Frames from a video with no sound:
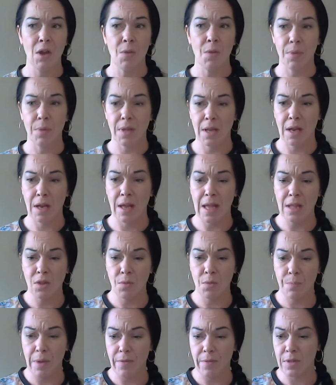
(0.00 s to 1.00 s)
but then I end
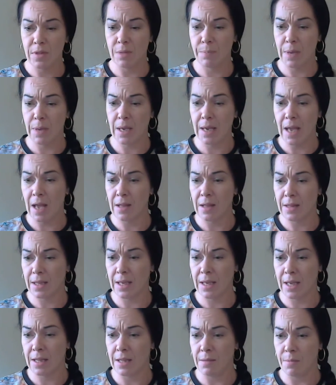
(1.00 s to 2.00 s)
up having to pick out the
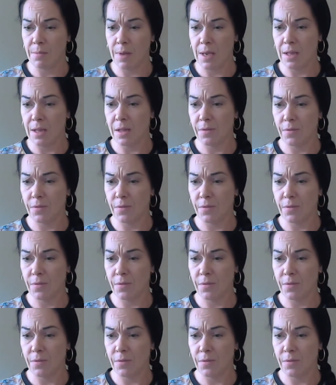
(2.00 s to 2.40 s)
kidney beans